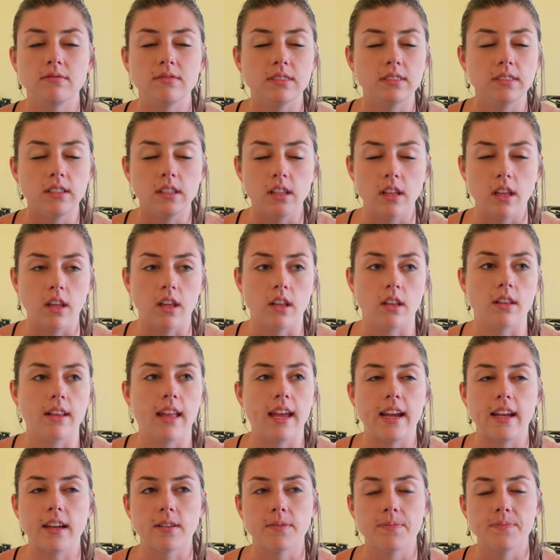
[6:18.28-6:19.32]

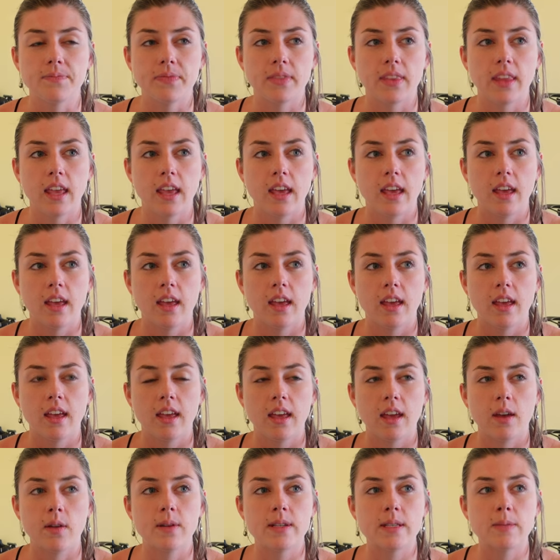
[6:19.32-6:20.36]
like
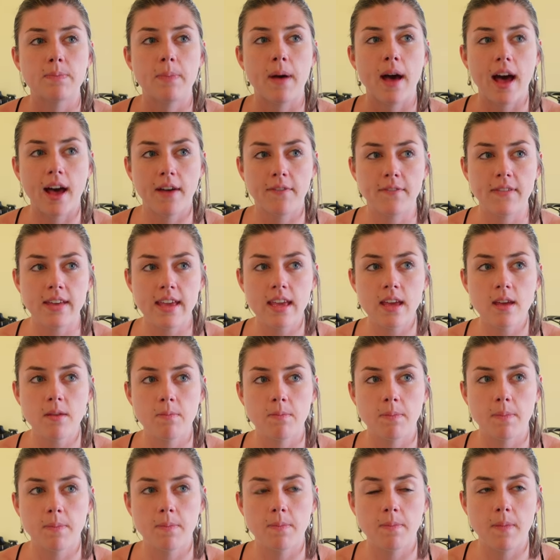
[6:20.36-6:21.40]
it was
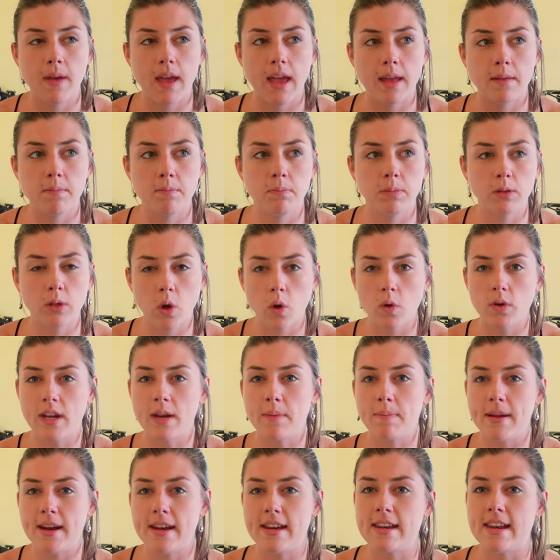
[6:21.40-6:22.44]
puffy and bloated,
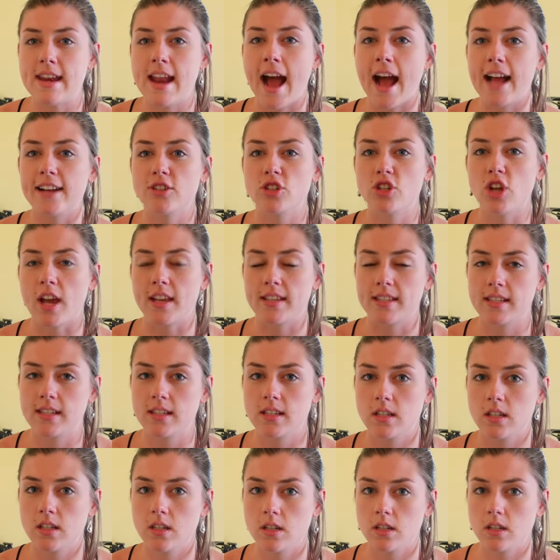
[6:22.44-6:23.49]
but not
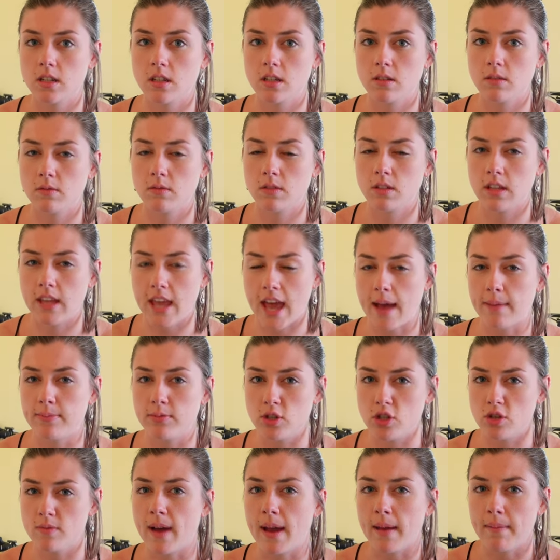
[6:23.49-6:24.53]
just kept
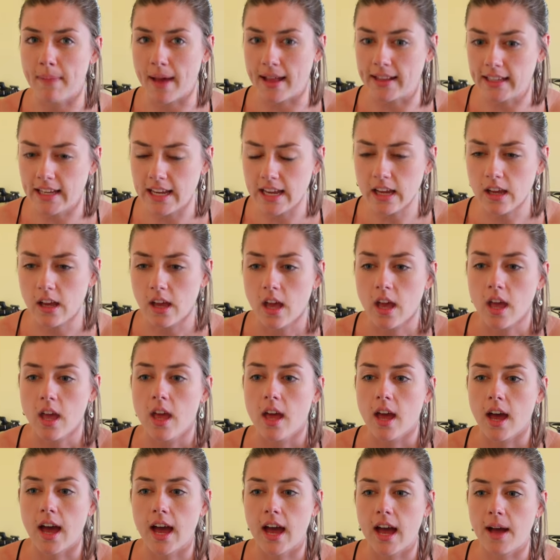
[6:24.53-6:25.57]
to my belly,
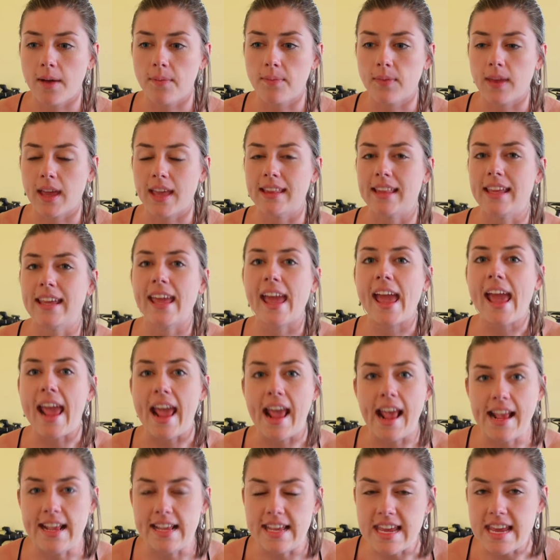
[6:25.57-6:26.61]
and like
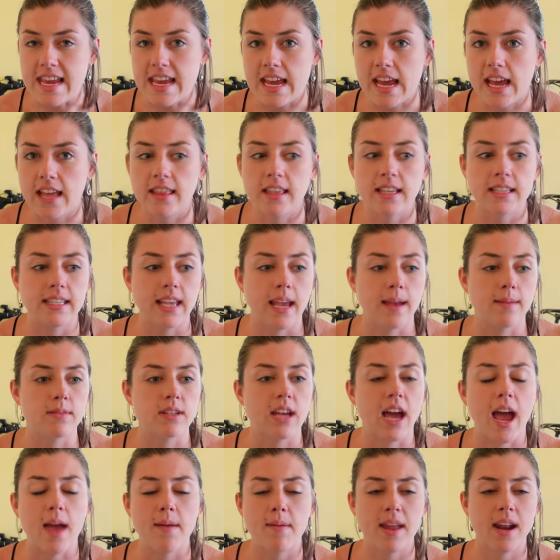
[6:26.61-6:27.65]
achy at the same
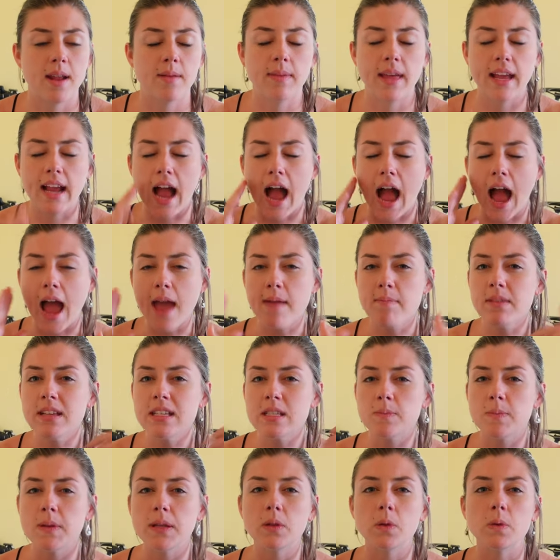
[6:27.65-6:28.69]
time. And I'm like, I
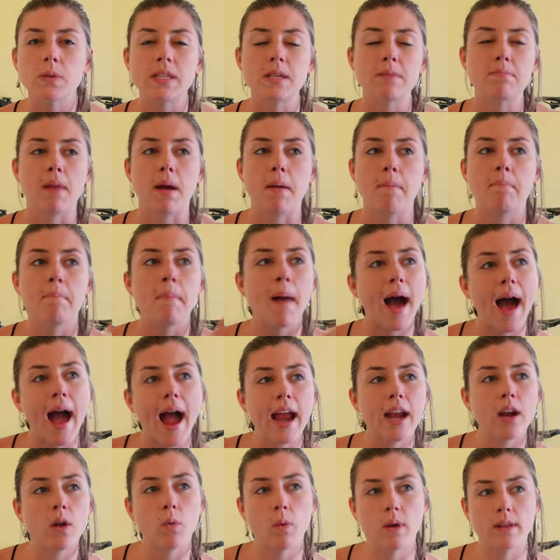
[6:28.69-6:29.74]
must be losing my
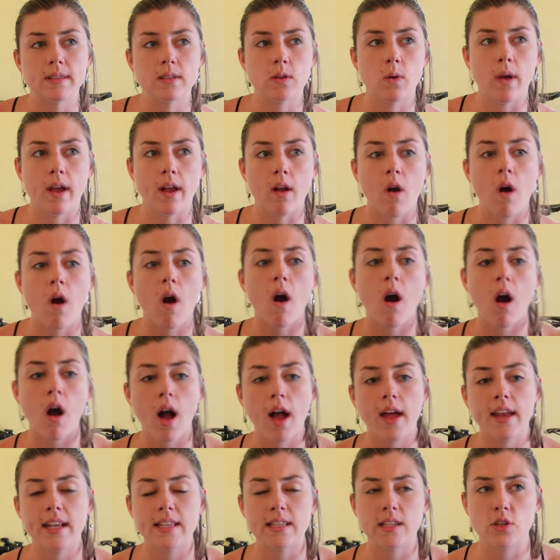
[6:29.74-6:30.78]
mind. What's going
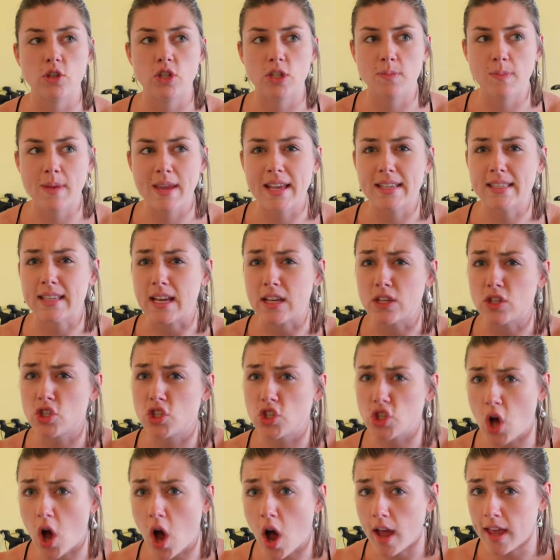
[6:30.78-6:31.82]
on? Is it just because I
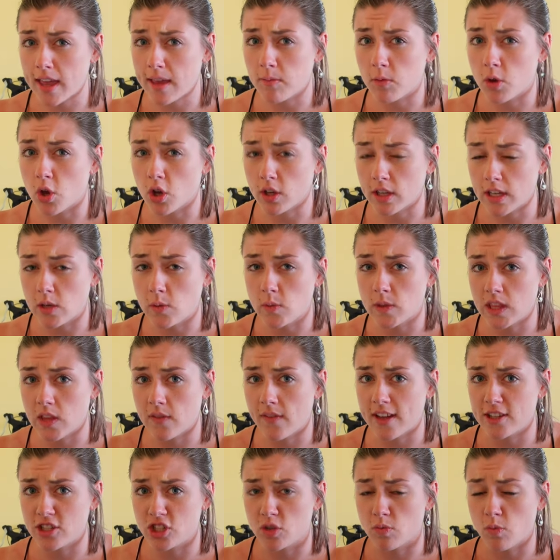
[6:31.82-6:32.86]
saw him cooking with the
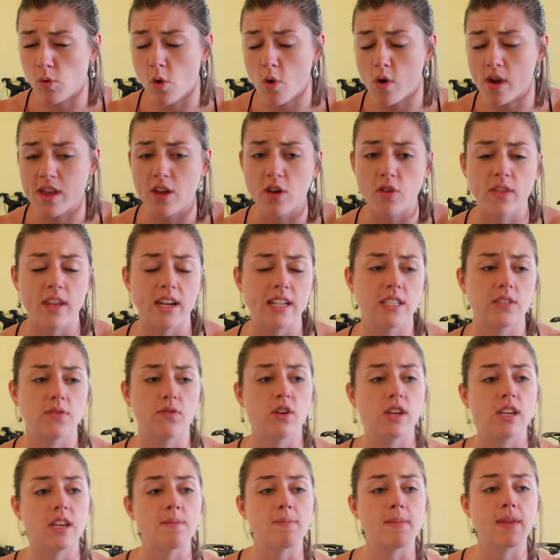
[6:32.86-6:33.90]
vegetable oil that it's
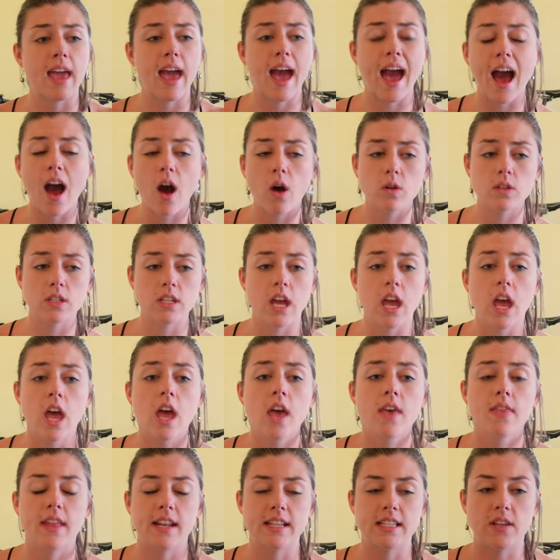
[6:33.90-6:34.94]
freaking me out,
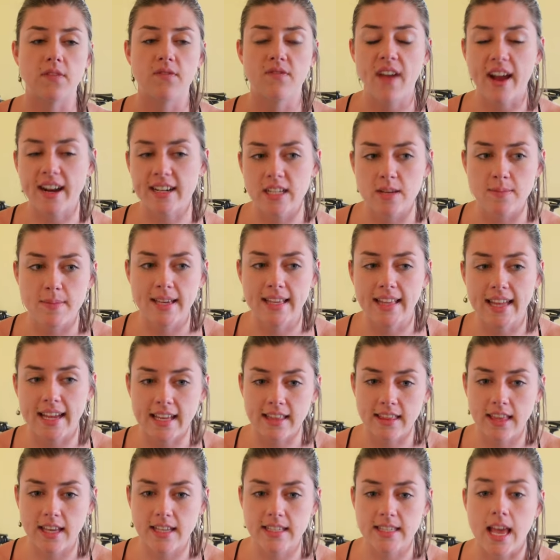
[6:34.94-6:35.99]
that it's affecting me
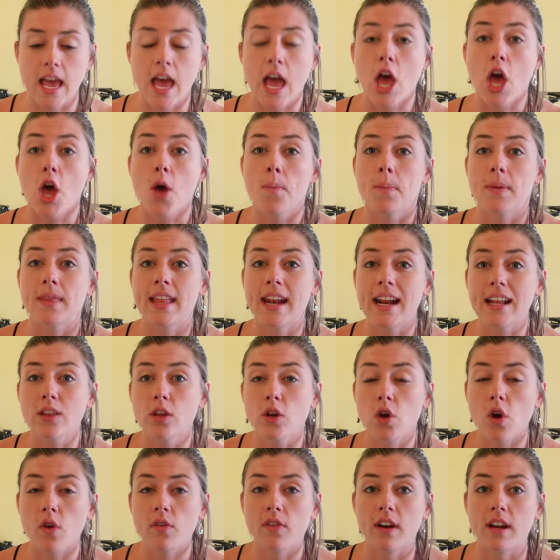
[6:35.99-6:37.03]
like this? But then I
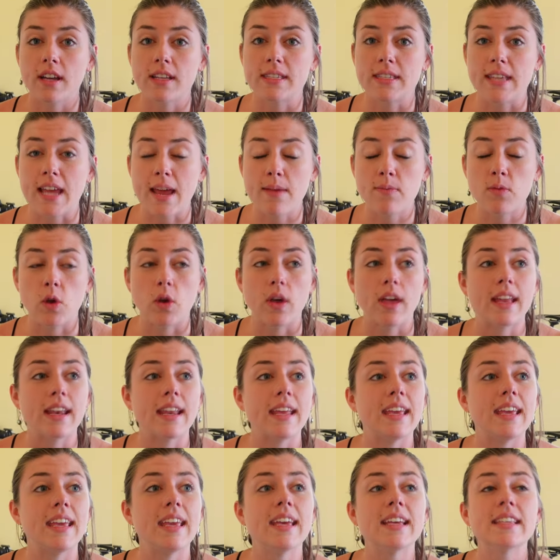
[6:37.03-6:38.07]
look over at Samuel and
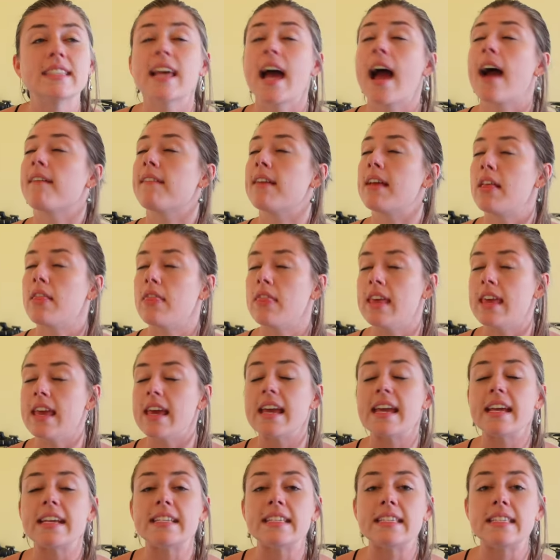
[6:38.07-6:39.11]
he is having
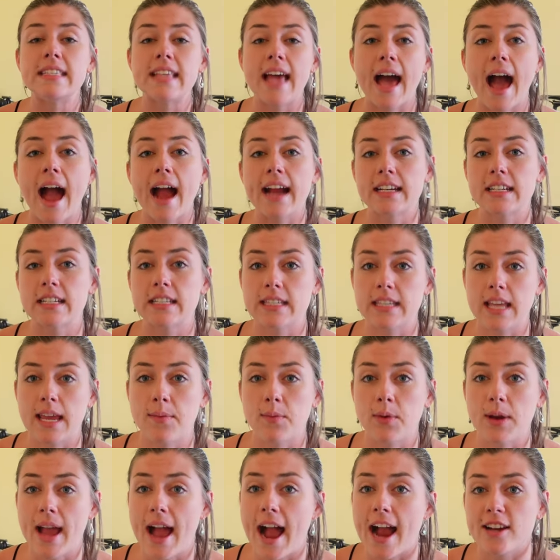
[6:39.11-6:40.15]
the exact same
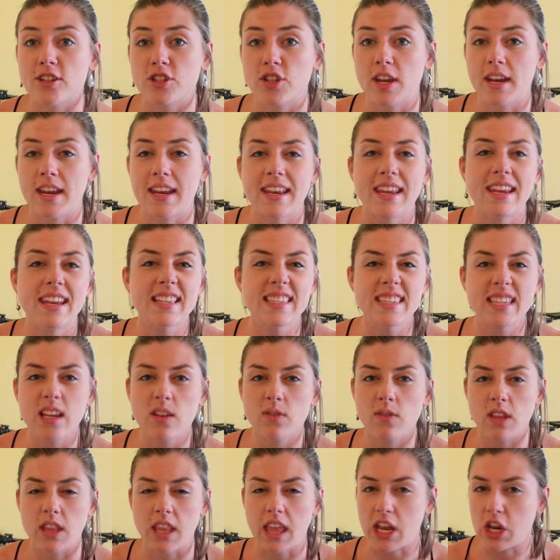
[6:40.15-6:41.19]
reaction. And he doesn't
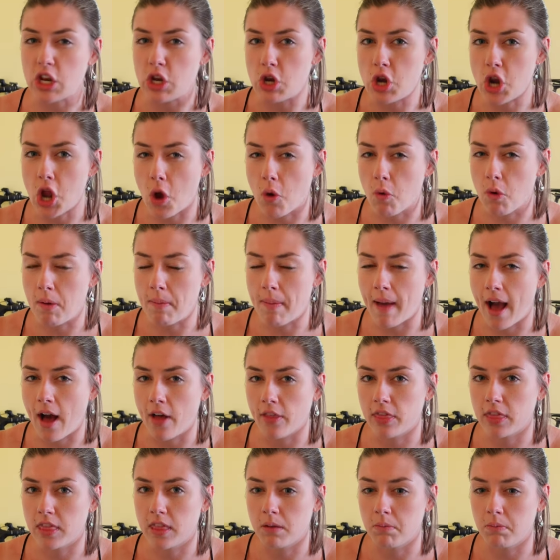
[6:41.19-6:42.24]
even like know
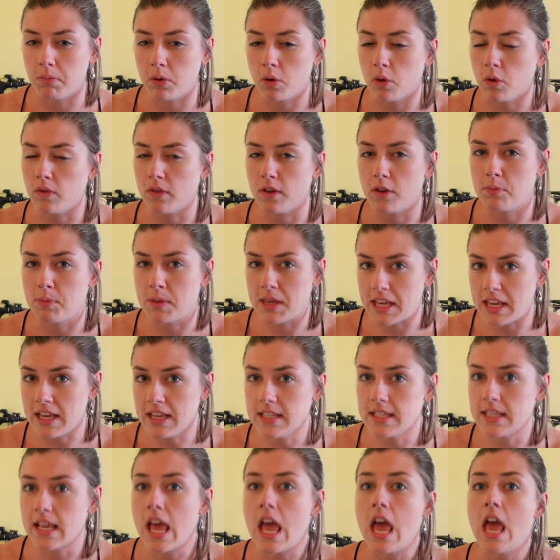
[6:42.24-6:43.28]
about the PUFA
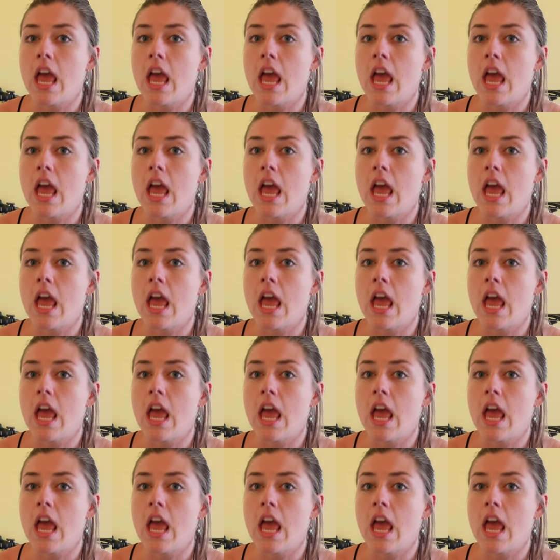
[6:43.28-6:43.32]
piece